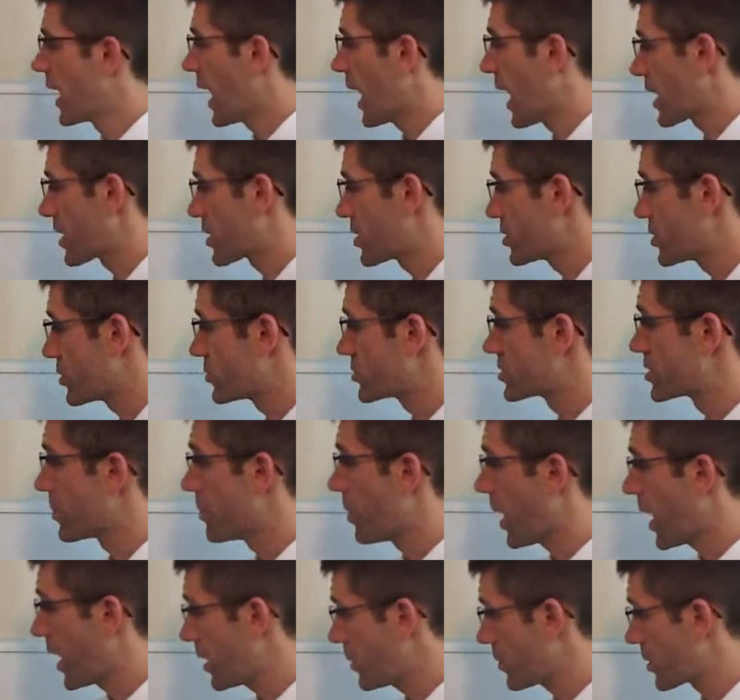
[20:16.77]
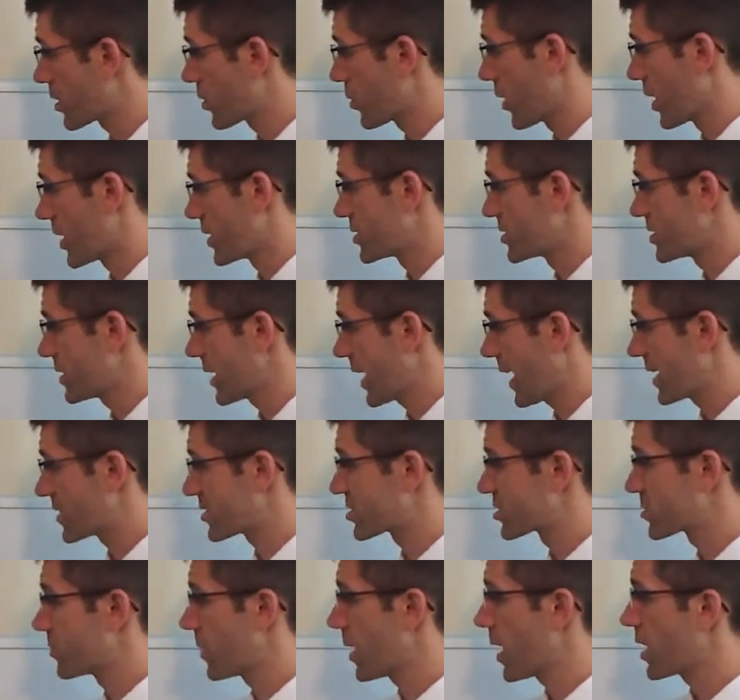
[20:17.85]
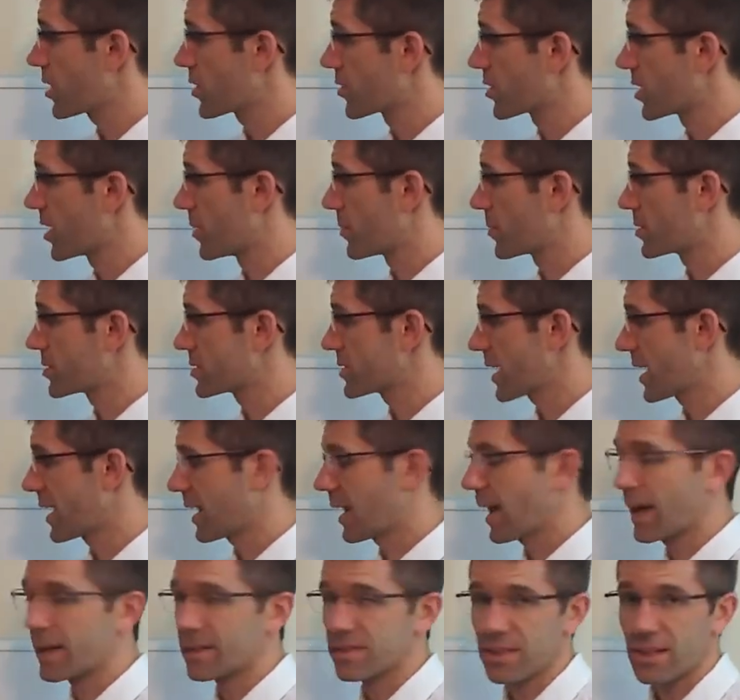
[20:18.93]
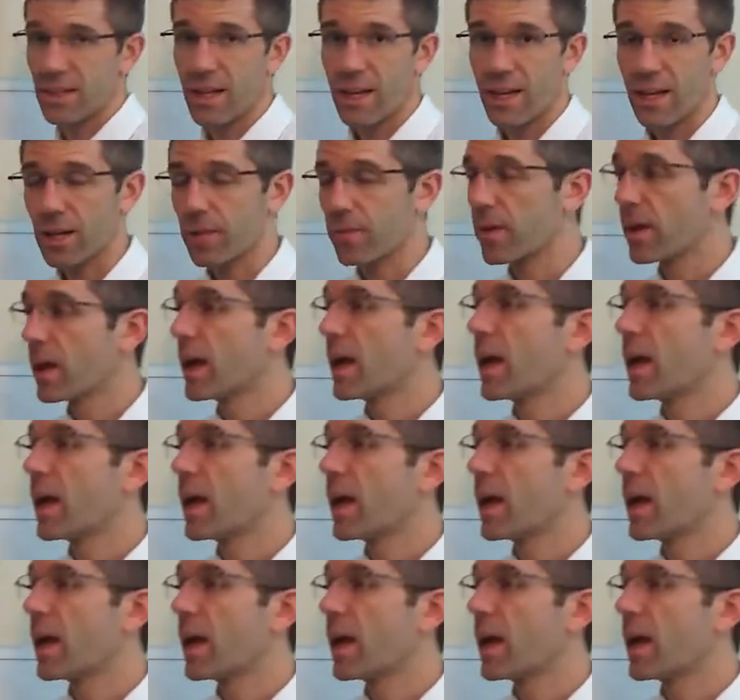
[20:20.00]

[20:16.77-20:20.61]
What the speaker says: I could use the bottom equation that has smaller numbers and it has a negative.